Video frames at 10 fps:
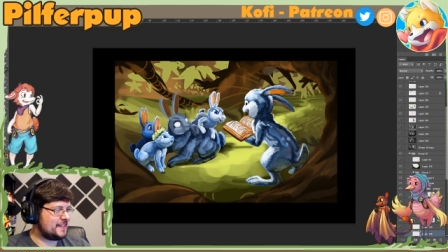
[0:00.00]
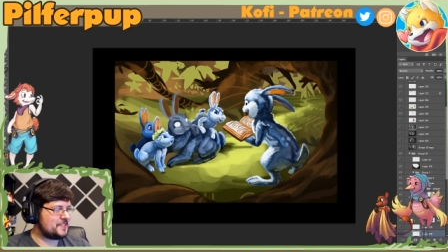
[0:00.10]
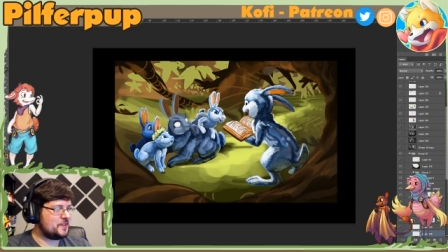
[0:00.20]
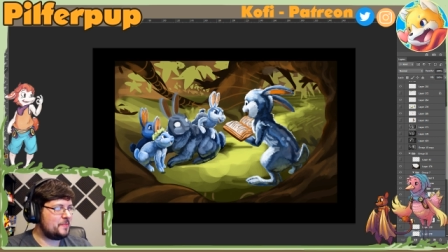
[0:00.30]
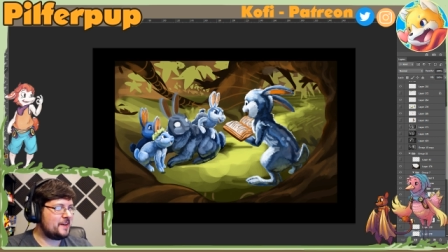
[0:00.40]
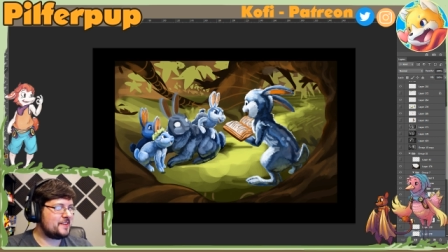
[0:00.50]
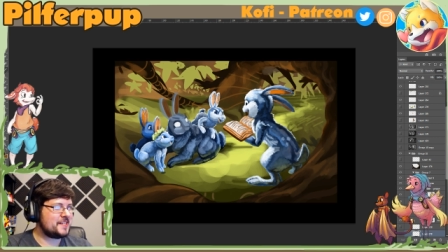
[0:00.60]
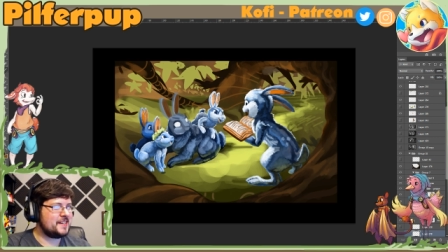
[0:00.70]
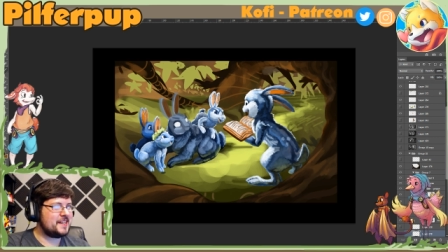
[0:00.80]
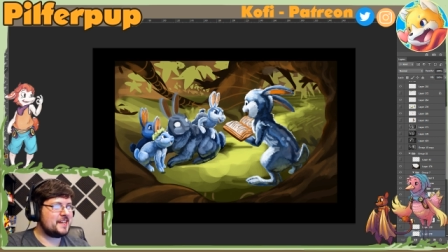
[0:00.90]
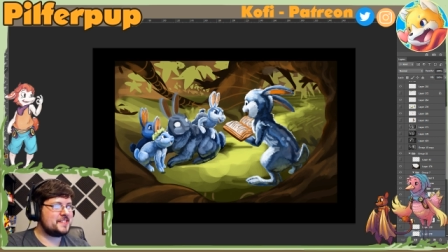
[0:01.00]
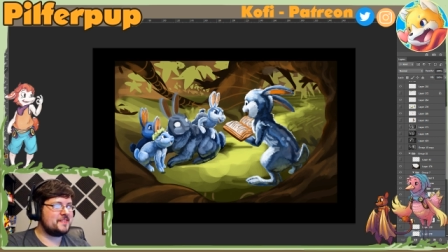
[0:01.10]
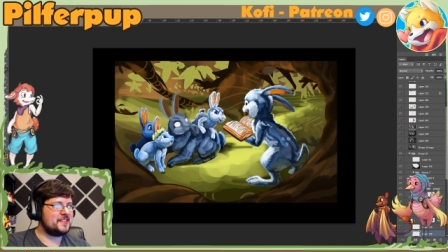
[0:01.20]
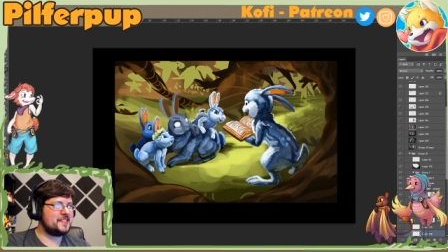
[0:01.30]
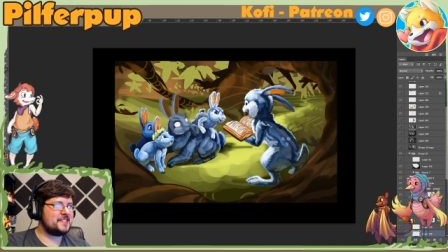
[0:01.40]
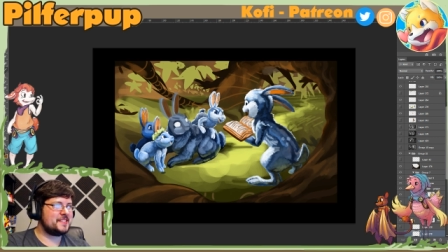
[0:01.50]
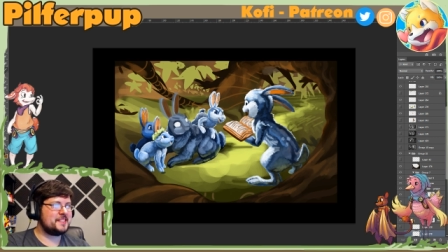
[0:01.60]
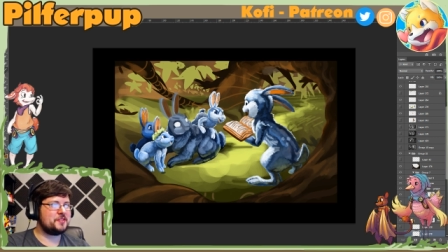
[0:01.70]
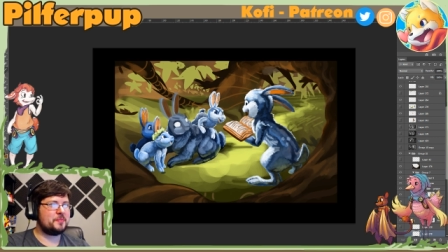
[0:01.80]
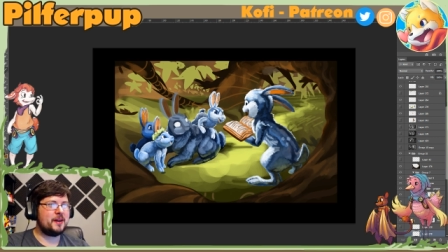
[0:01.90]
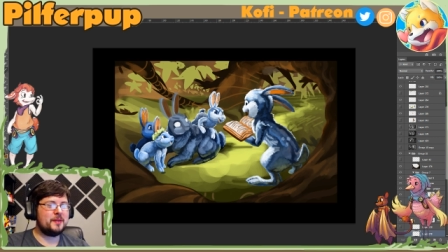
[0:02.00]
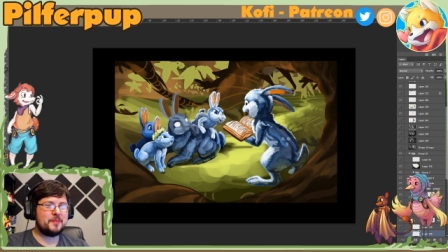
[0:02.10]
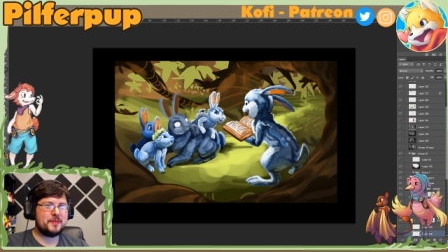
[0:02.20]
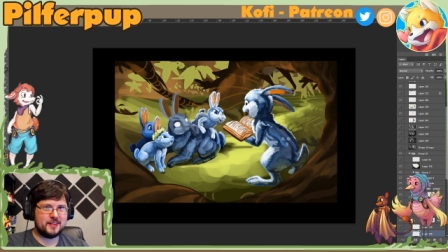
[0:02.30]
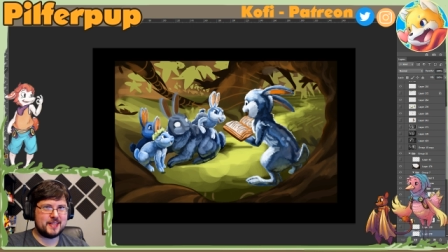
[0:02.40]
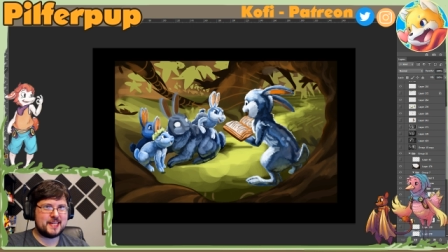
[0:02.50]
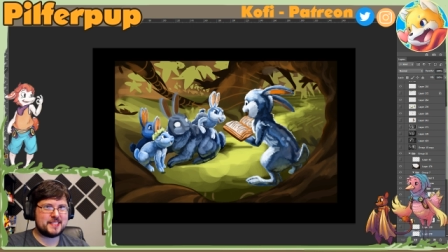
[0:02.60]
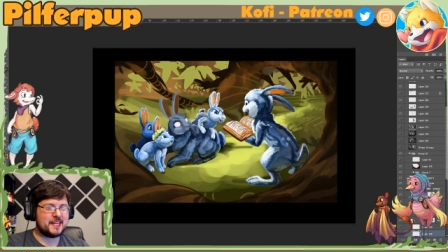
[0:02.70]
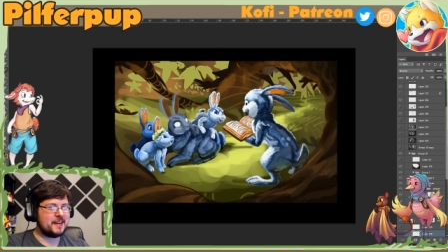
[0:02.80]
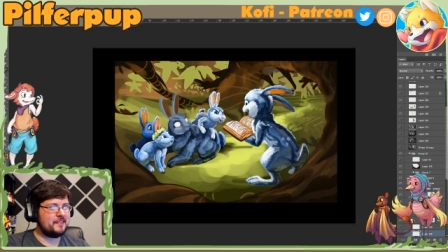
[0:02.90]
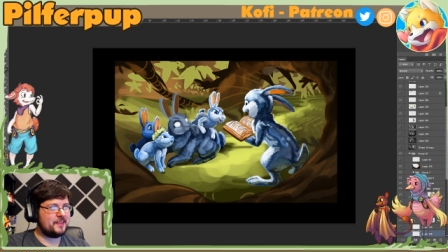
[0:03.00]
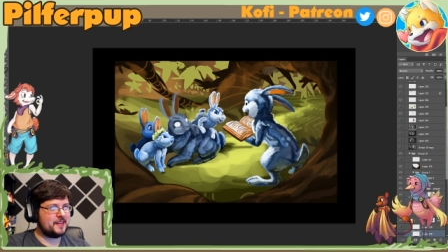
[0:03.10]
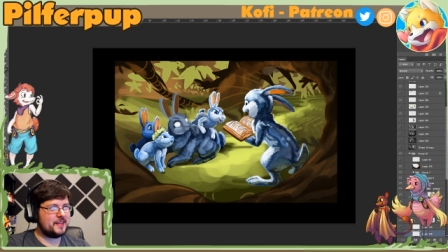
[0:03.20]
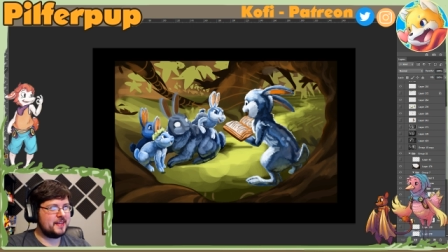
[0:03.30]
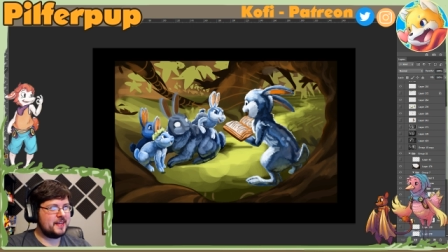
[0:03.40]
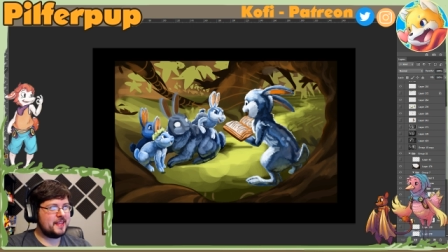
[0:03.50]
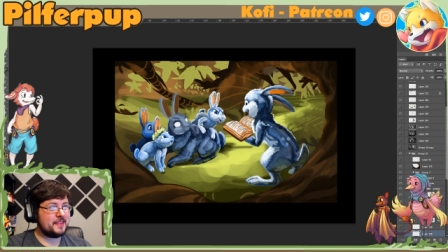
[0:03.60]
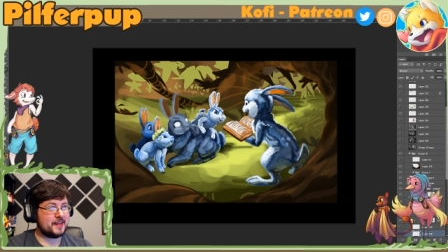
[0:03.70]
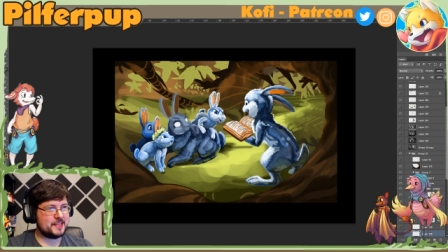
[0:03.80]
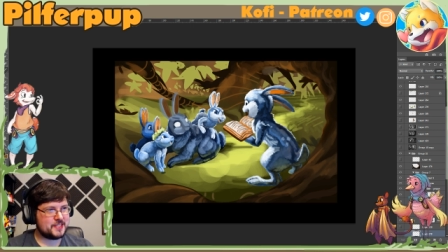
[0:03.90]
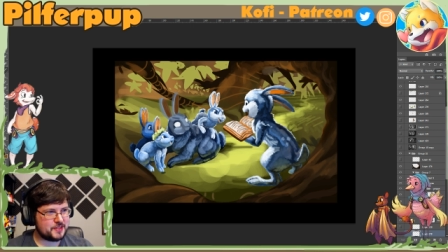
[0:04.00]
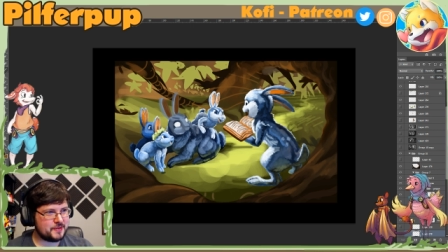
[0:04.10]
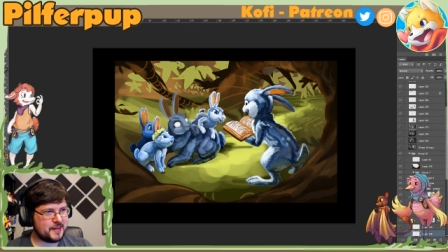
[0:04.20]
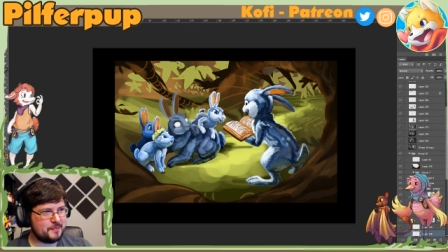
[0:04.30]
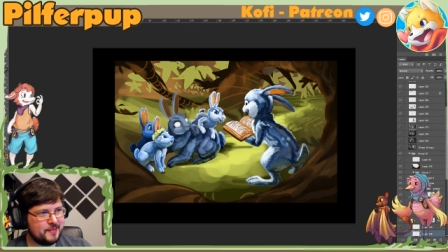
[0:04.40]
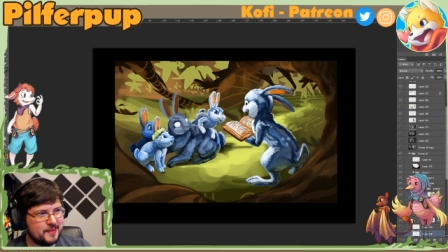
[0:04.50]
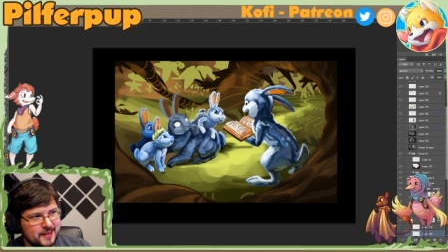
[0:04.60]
So about 10 days of this. This will probably be the last day of it that I stream.